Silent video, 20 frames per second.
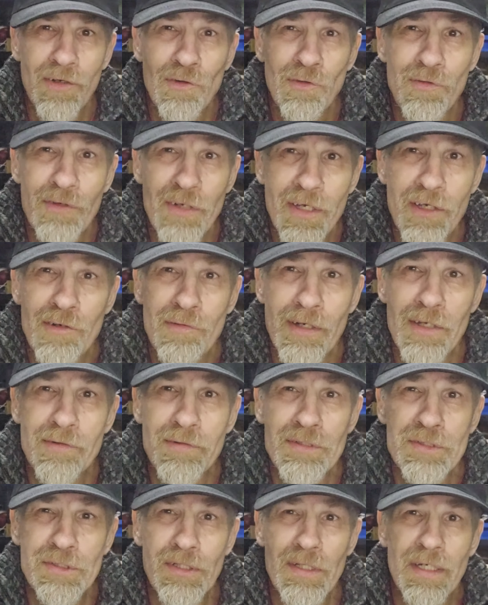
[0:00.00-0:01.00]
own
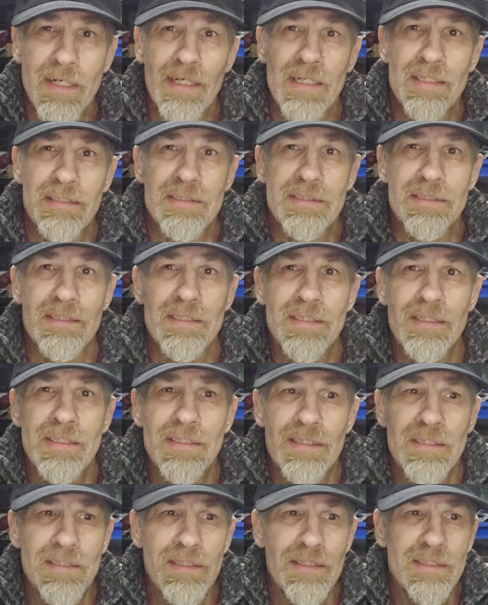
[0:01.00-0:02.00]
Nicaraguan cigars.
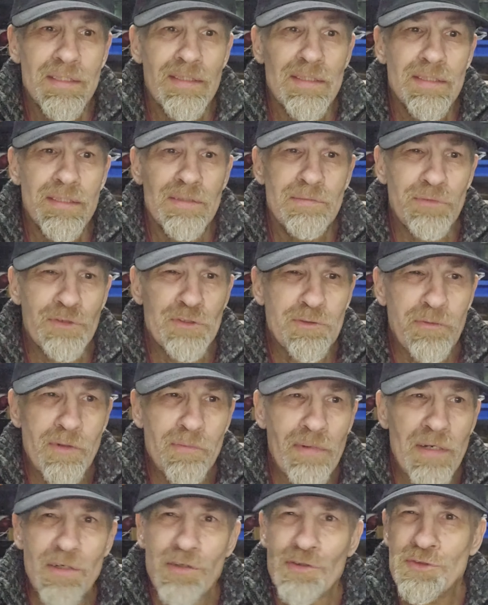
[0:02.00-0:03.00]
Must be
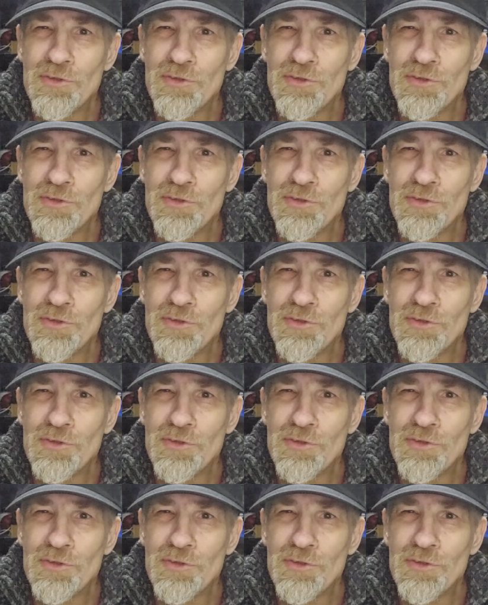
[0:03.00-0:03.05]
about a